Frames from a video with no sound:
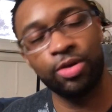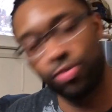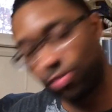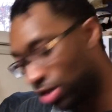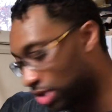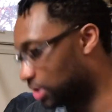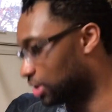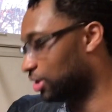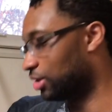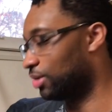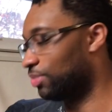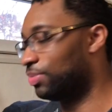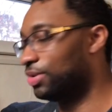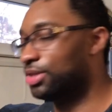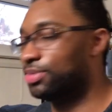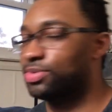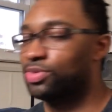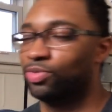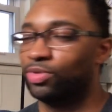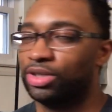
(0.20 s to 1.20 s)
What's good
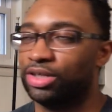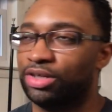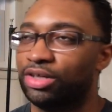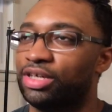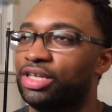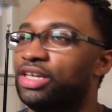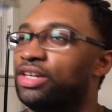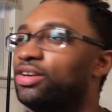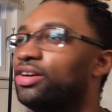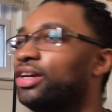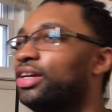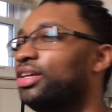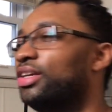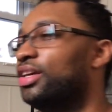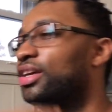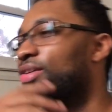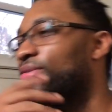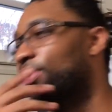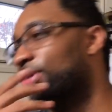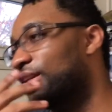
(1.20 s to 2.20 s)
peeps? Will here
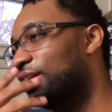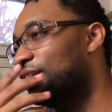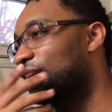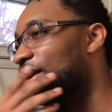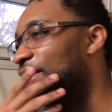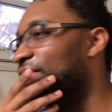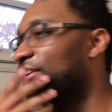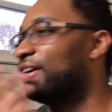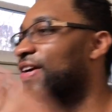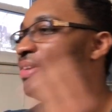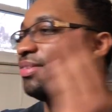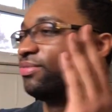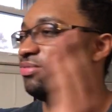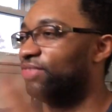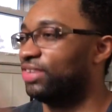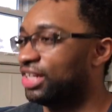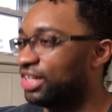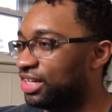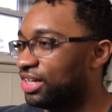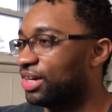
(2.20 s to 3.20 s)
again with another
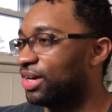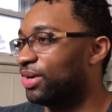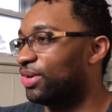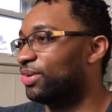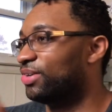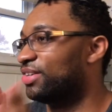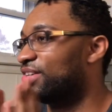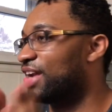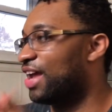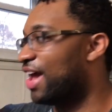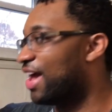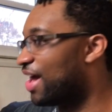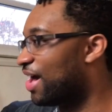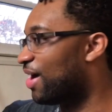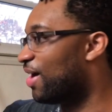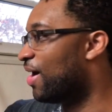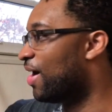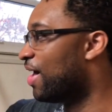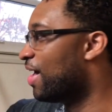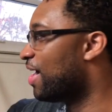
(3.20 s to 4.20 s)
video.
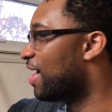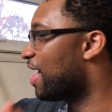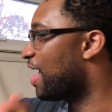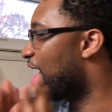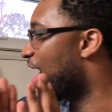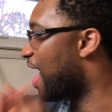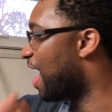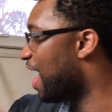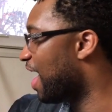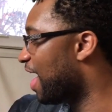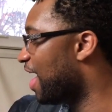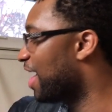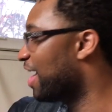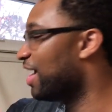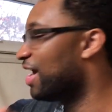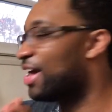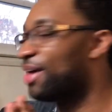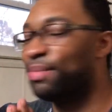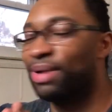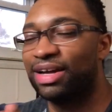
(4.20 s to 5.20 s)
Now, I
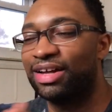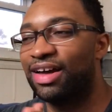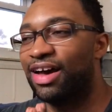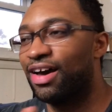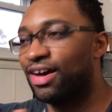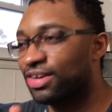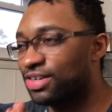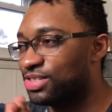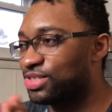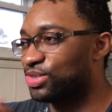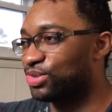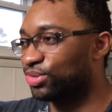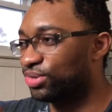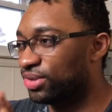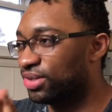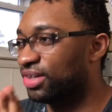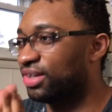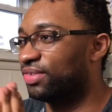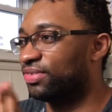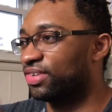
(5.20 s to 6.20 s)
am a
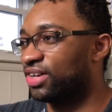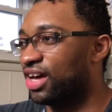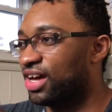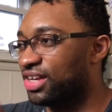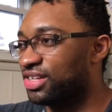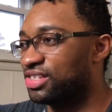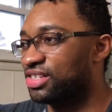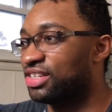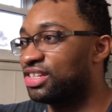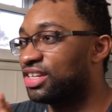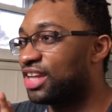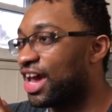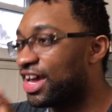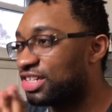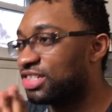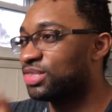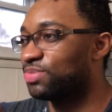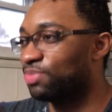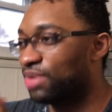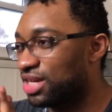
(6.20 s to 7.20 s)
connoisseur of content.
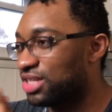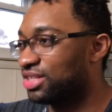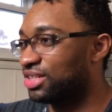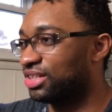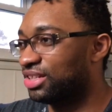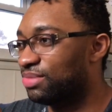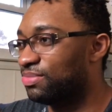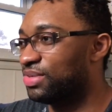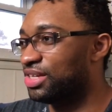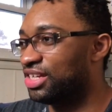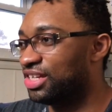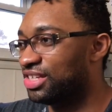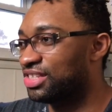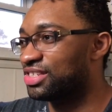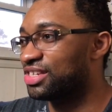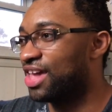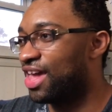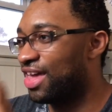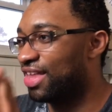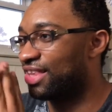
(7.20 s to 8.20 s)
That just basically
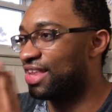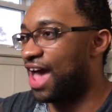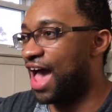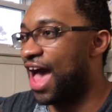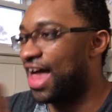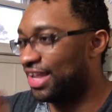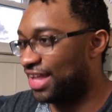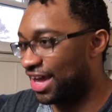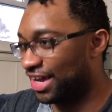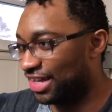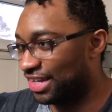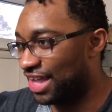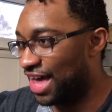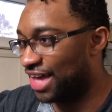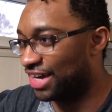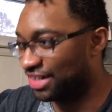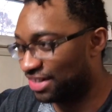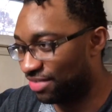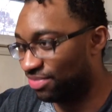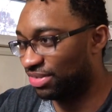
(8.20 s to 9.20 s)
means that I like a
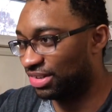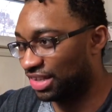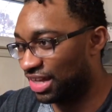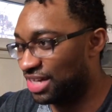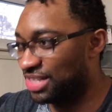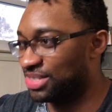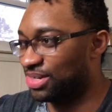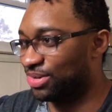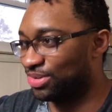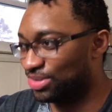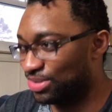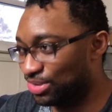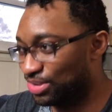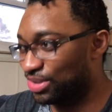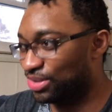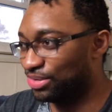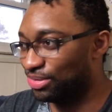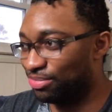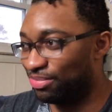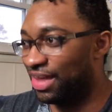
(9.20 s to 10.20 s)
lot of different things on
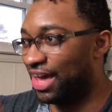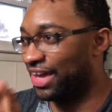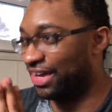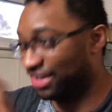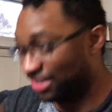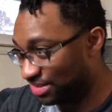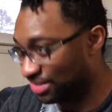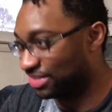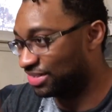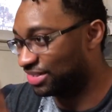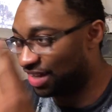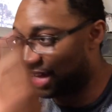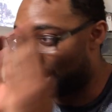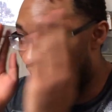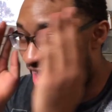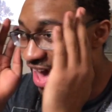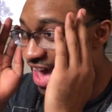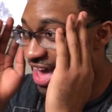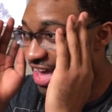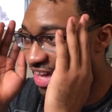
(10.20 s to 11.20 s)
YouTube. Like,
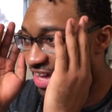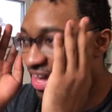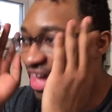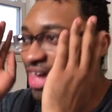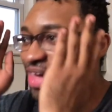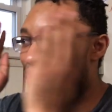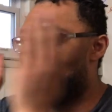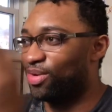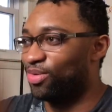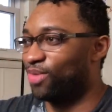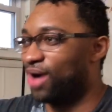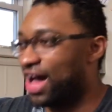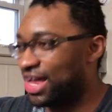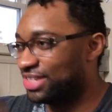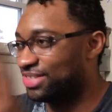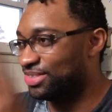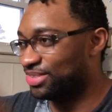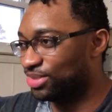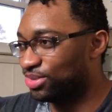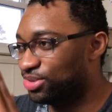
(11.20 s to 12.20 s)
I
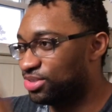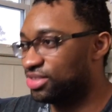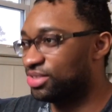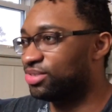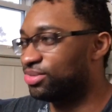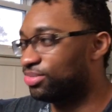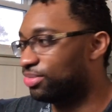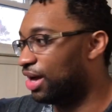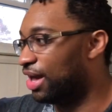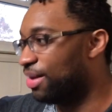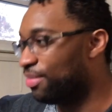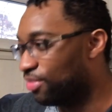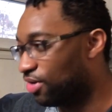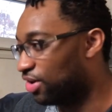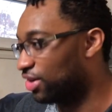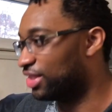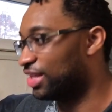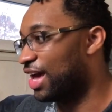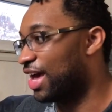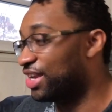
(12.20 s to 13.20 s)
watch YouTube way
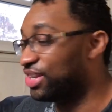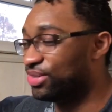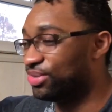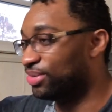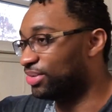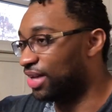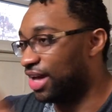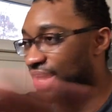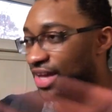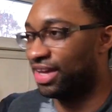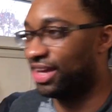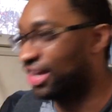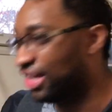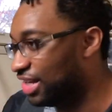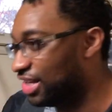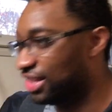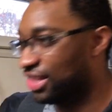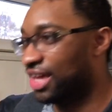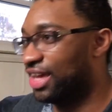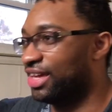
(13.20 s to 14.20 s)
more than I do like
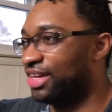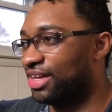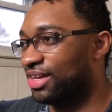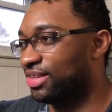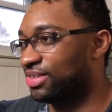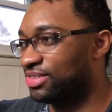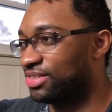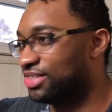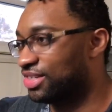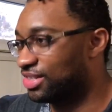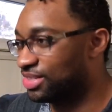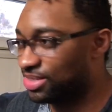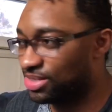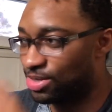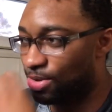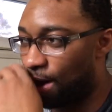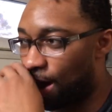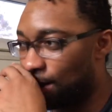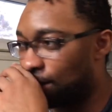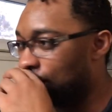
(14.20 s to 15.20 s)
anything else, just
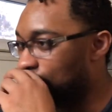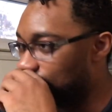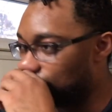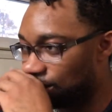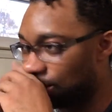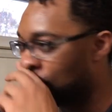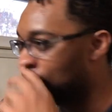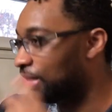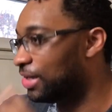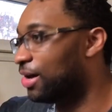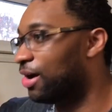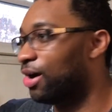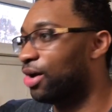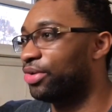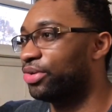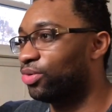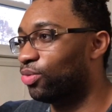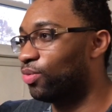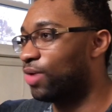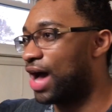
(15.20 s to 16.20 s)
so I can see all
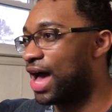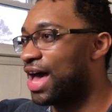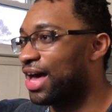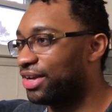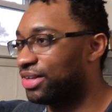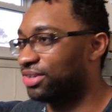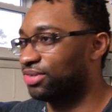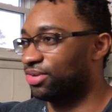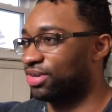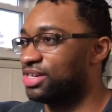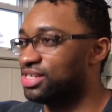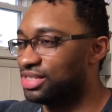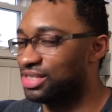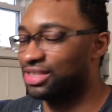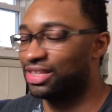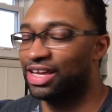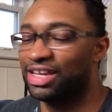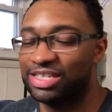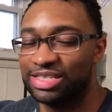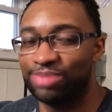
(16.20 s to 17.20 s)
the wild and crazy
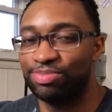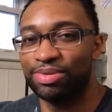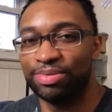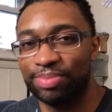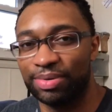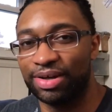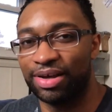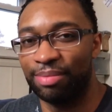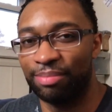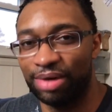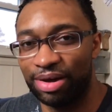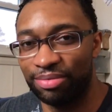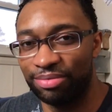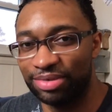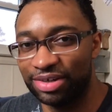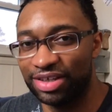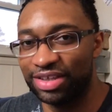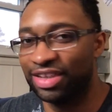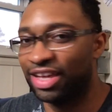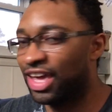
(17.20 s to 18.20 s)
things that people come up
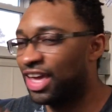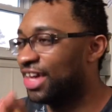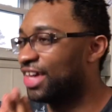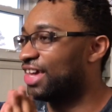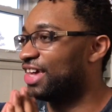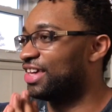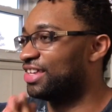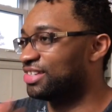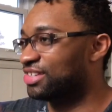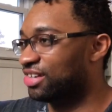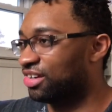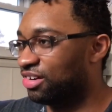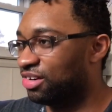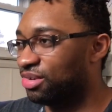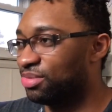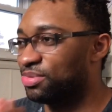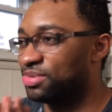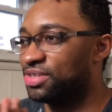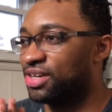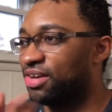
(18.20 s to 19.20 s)
with in
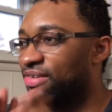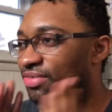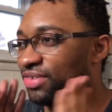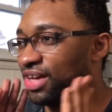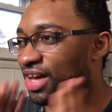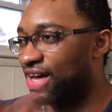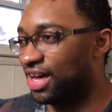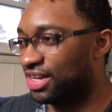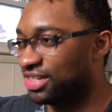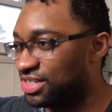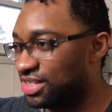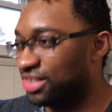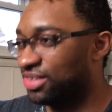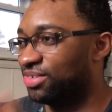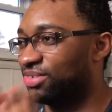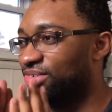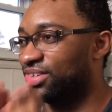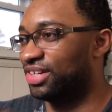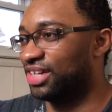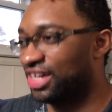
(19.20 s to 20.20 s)
terms of content
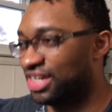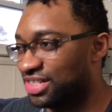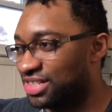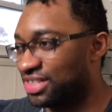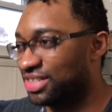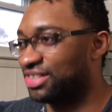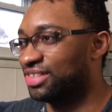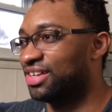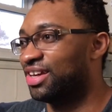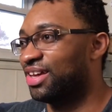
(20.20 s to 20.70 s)
creation.